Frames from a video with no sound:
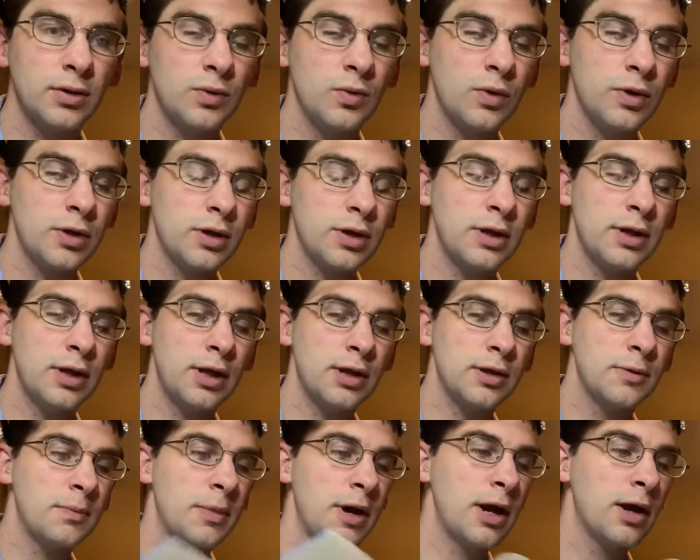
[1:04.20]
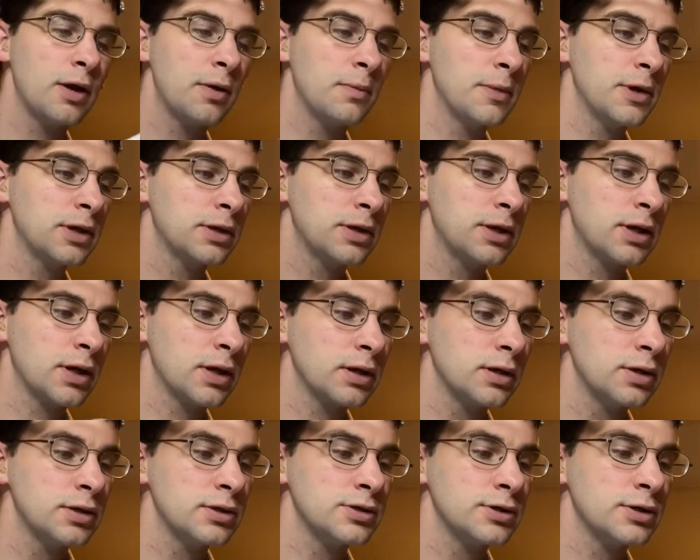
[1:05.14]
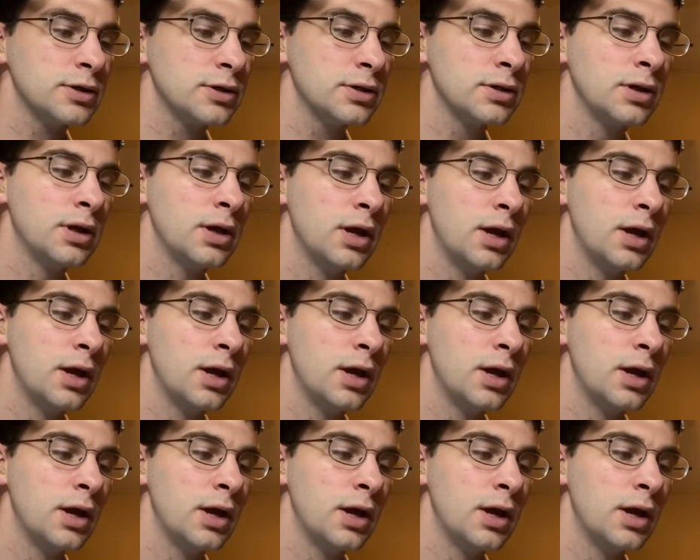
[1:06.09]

Working as a biomed technician,